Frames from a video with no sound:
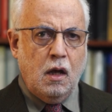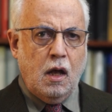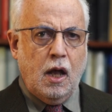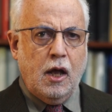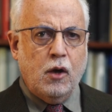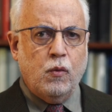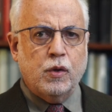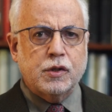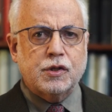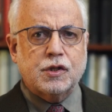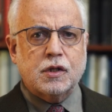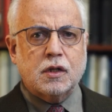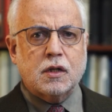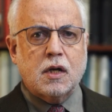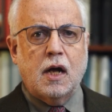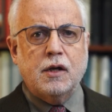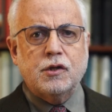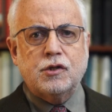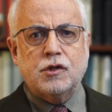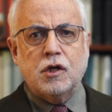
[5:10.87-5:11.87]
and was
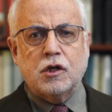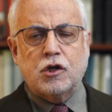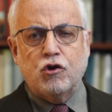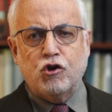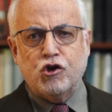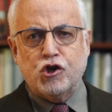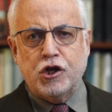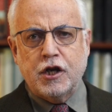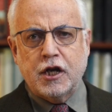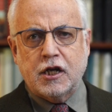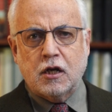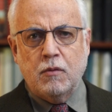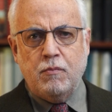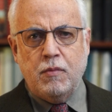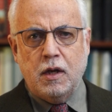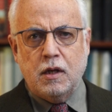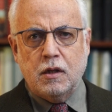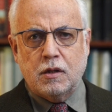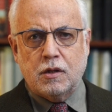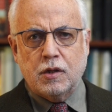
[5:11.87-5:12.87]
constitutionally
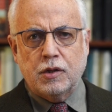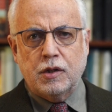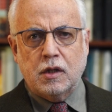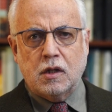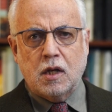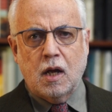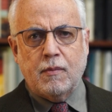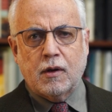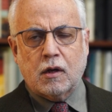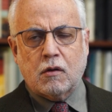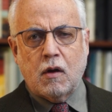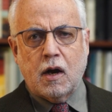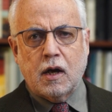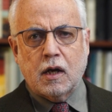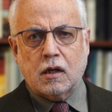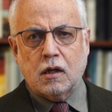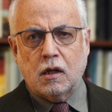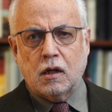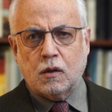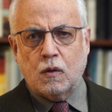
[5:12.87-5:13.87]
committed to the
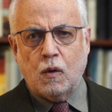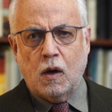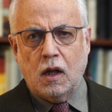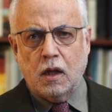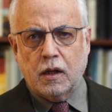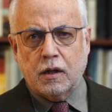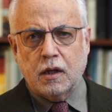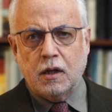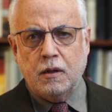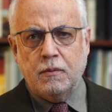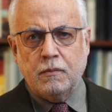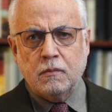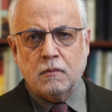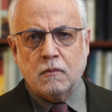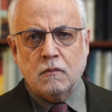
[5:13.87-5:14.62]
democratic equality